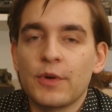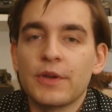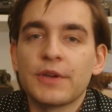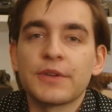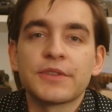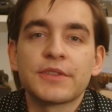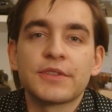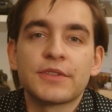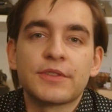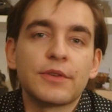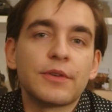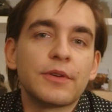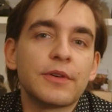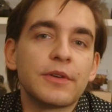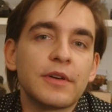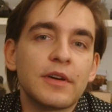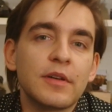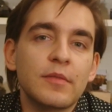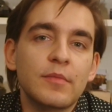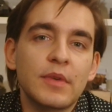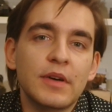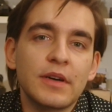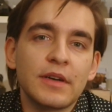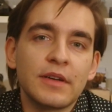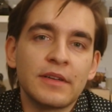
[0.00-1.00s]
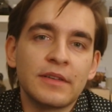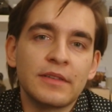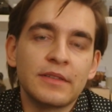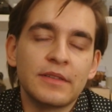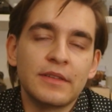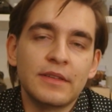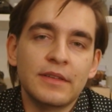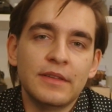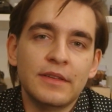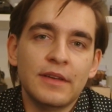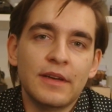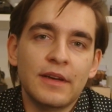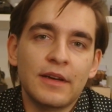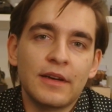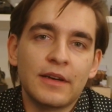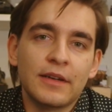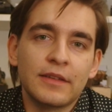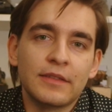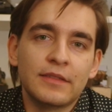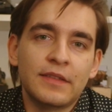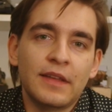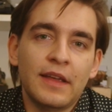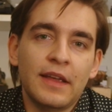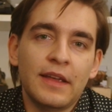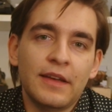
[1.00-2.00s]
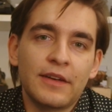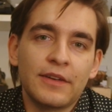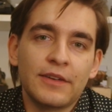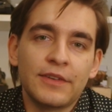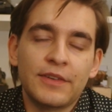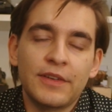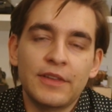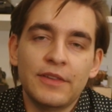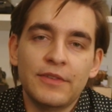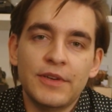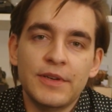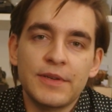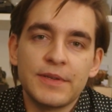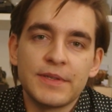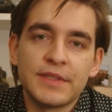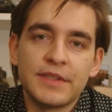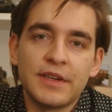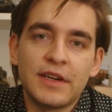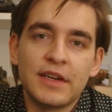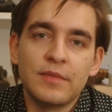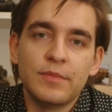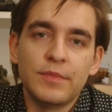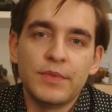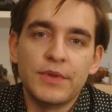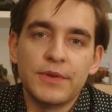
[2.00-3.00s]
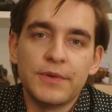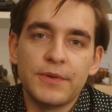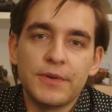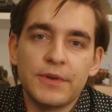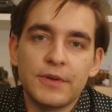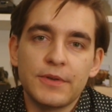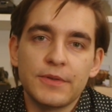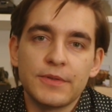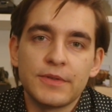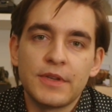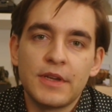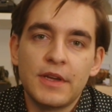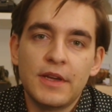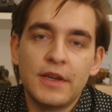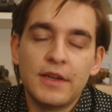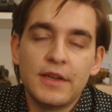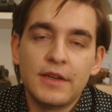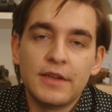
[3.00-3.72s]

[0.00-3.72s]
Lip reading: quite a stir among the tank artillery design bureaus.